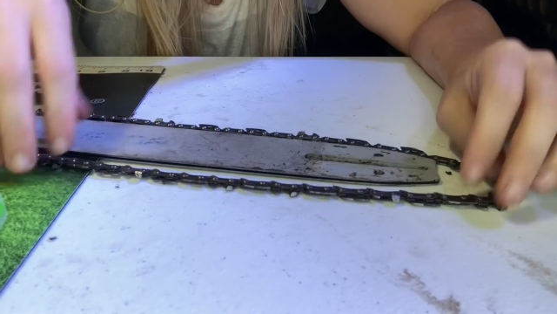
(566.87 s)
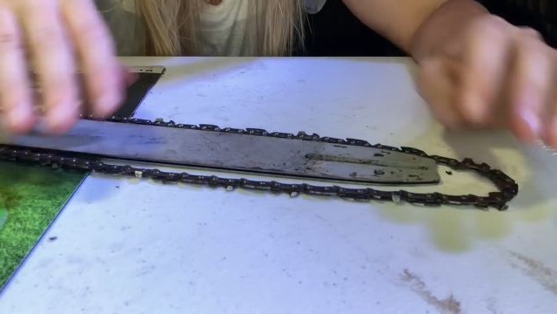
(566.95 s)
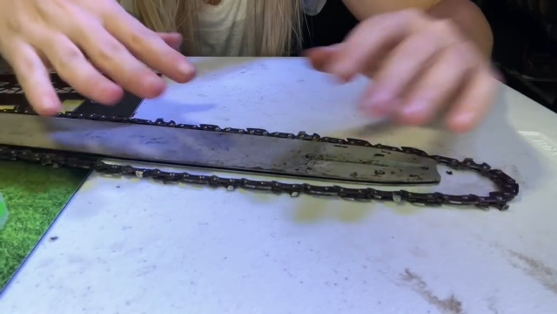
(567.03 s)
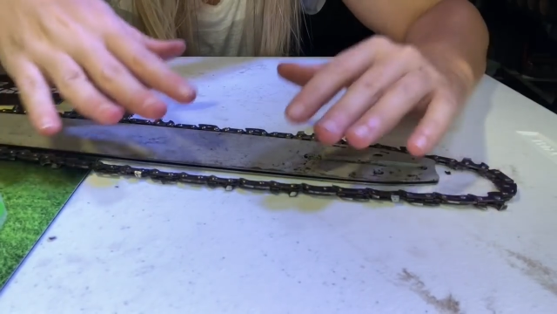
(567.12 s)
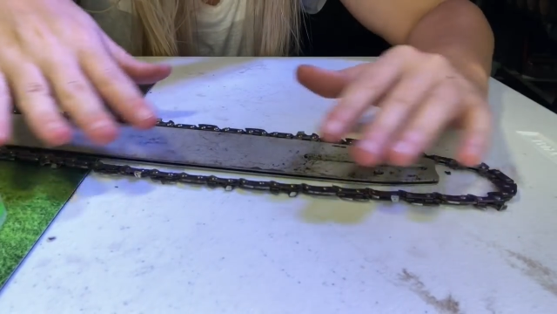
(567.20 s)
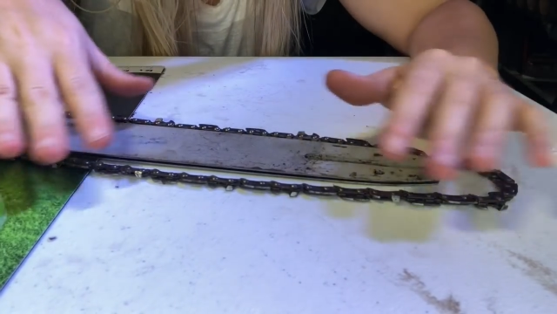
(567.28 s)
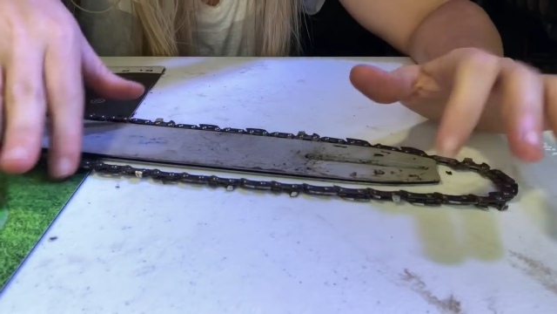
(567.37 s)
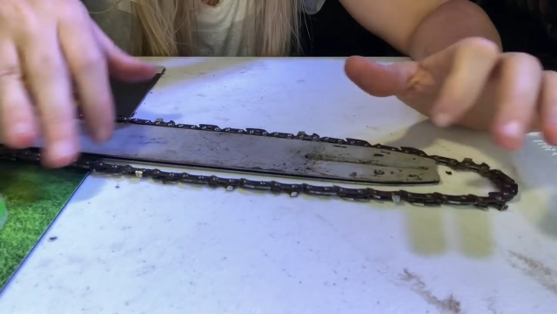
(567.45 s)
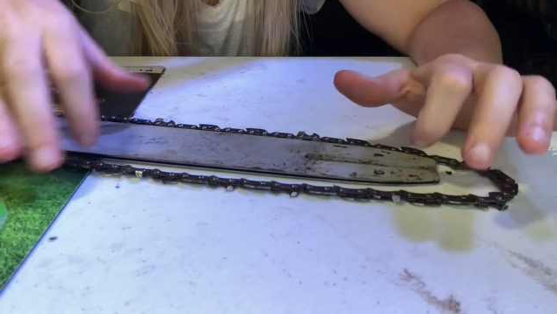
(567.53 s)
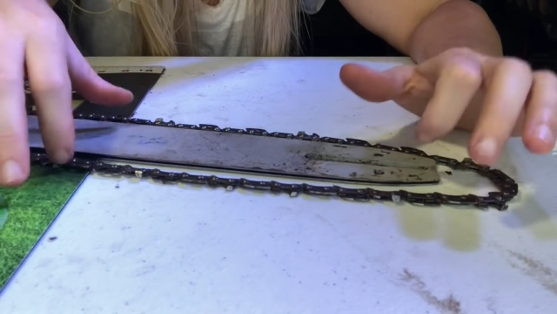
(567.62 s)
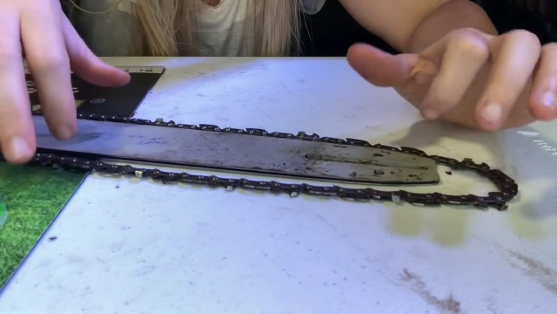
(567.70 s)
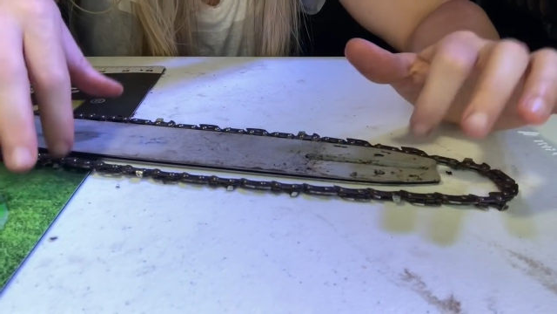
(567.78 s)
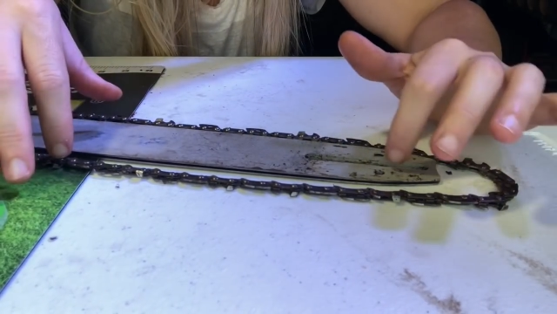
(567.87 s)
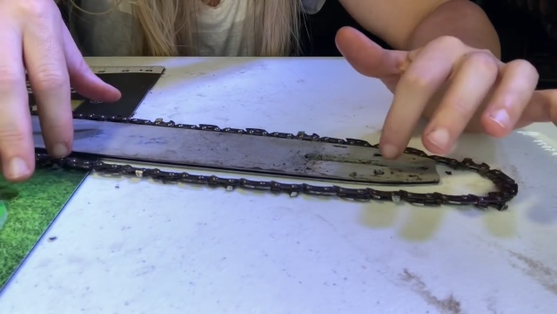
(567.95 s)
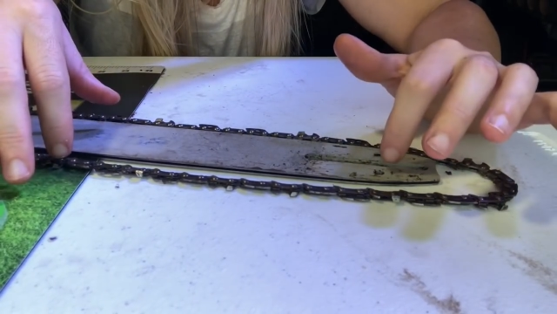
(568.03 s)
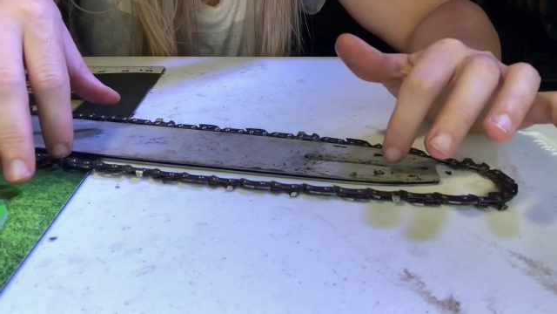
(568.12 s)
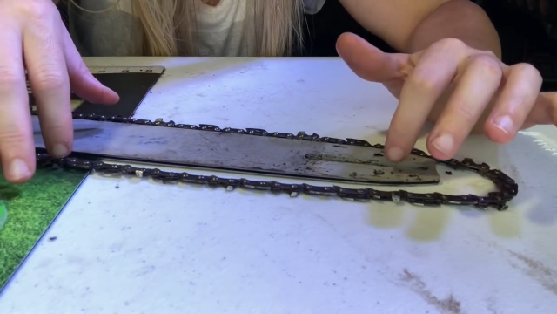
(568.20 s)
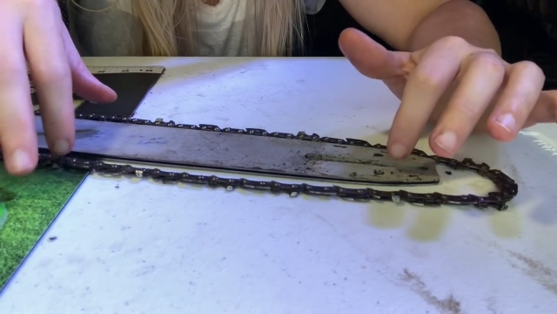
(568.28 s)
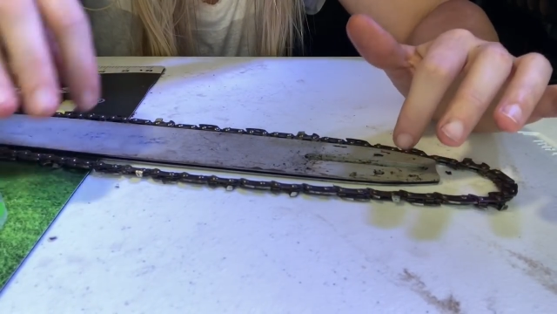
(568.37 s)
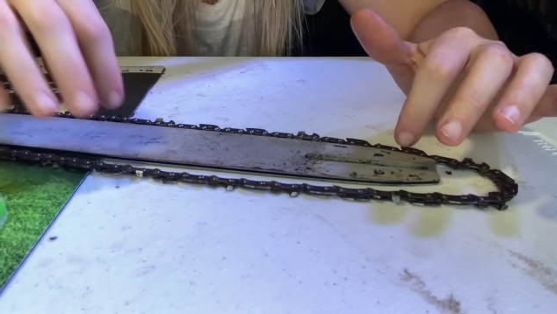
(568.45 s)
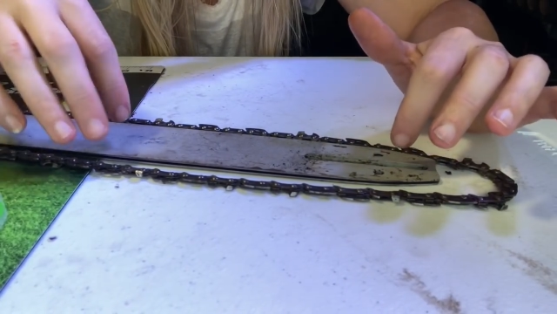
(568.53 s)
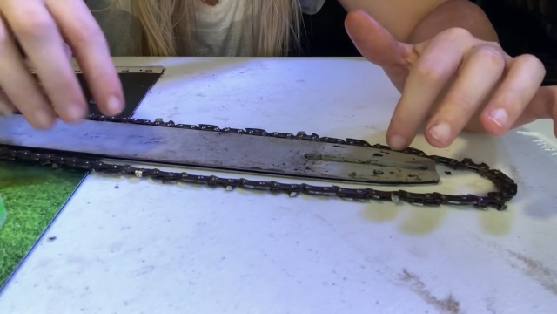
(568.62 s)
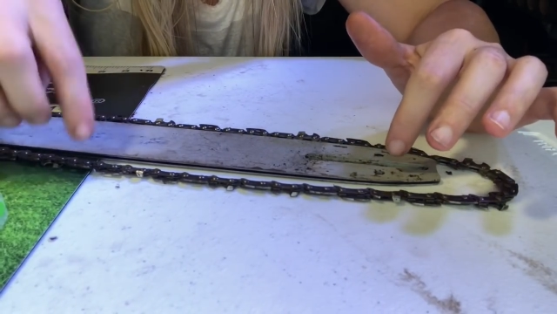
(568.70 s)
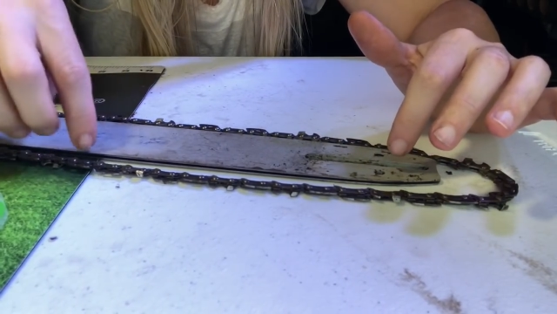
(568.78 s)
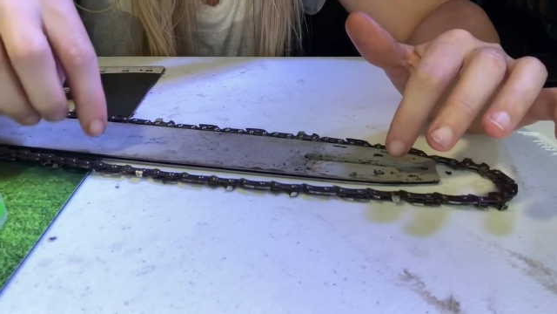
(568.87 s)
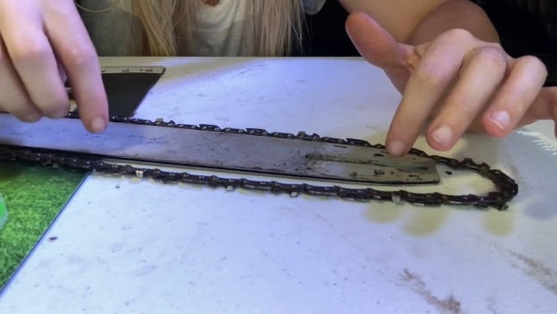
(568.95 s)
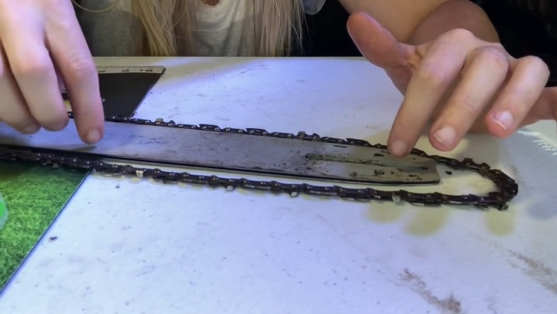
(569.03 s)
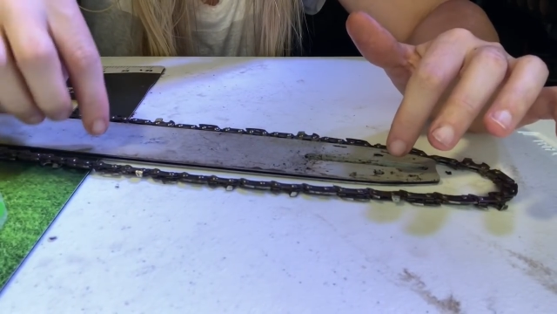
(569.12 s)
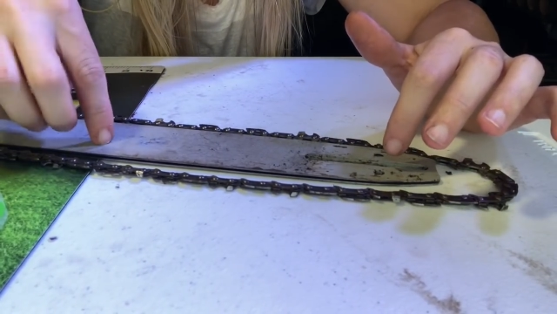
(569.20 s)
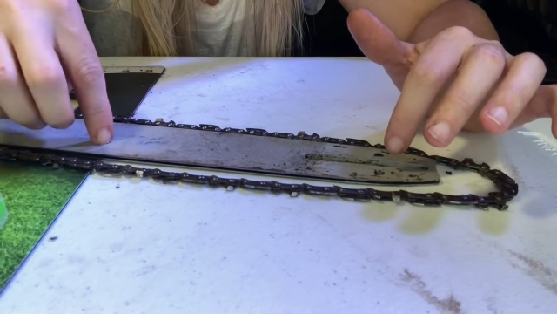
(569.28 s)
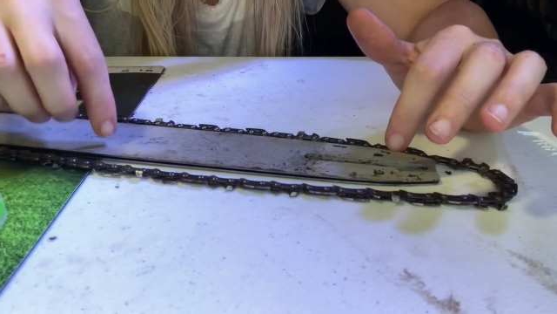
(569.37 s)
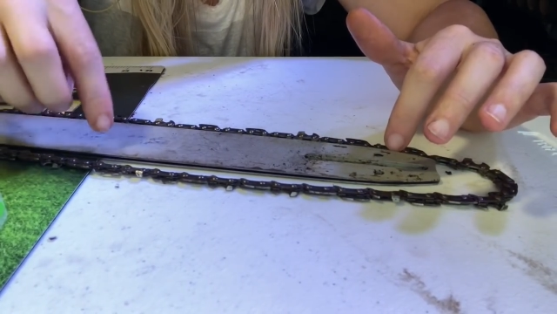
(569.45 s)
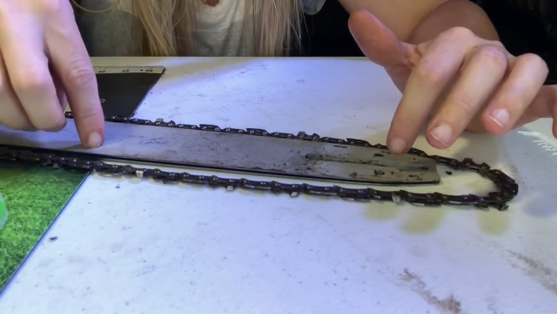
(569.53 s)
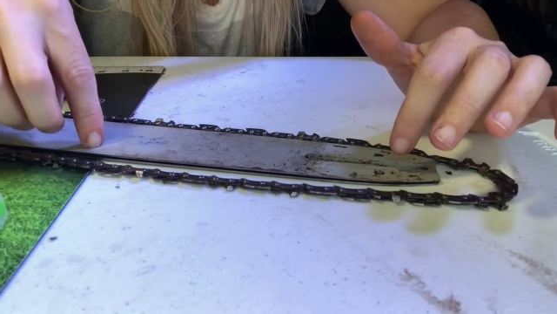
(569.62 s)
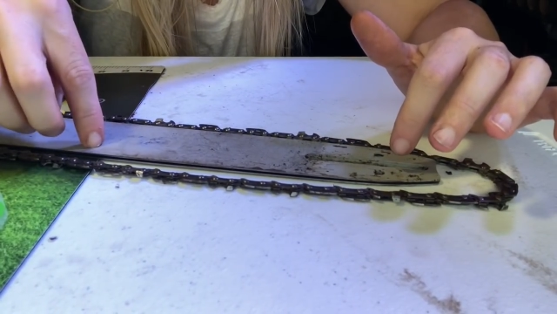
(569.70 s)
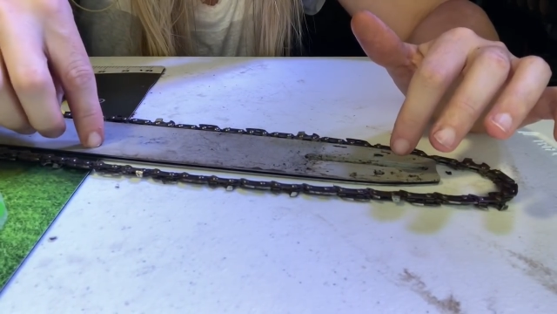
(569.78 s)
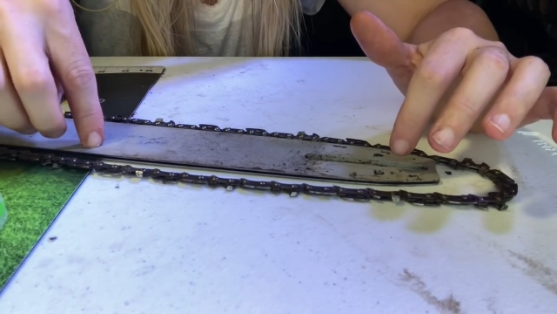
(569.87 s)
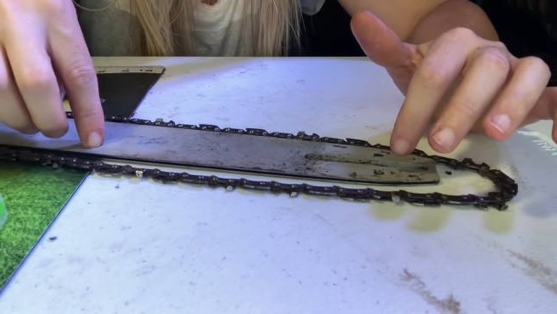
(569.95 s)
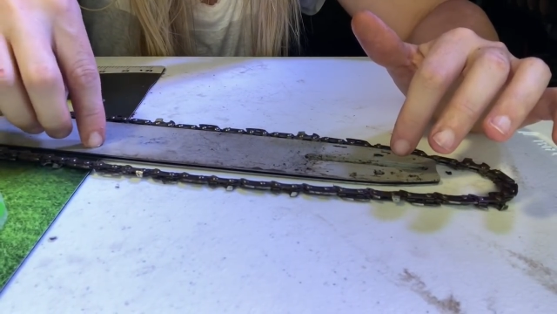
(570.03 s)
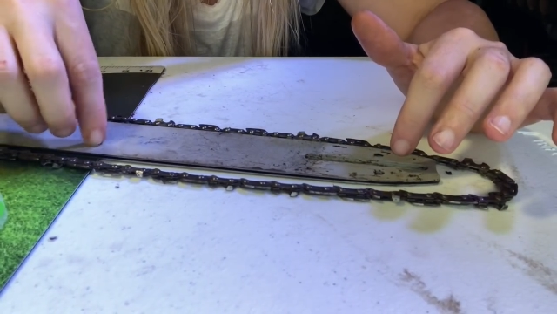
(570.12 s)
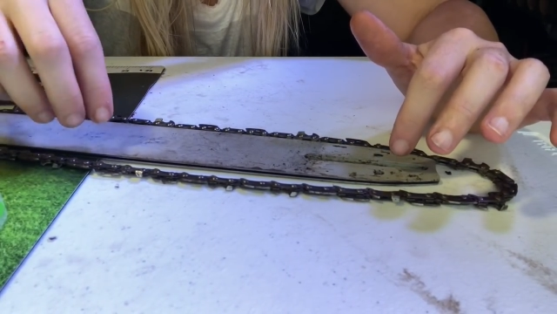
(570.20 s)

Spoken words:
(no speaker visible)